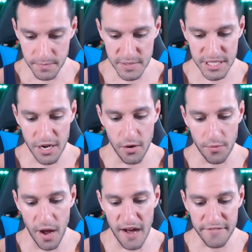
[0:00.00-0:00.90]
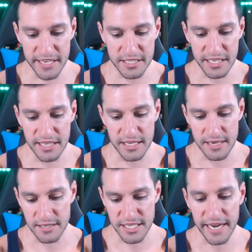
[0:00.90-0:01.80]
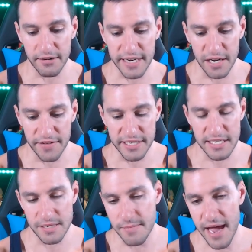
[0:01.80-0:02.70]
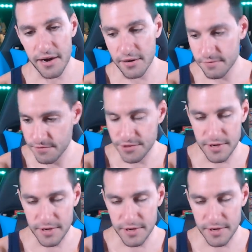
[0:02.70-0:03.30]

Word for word: So obviously the centering of it doesn't matter for the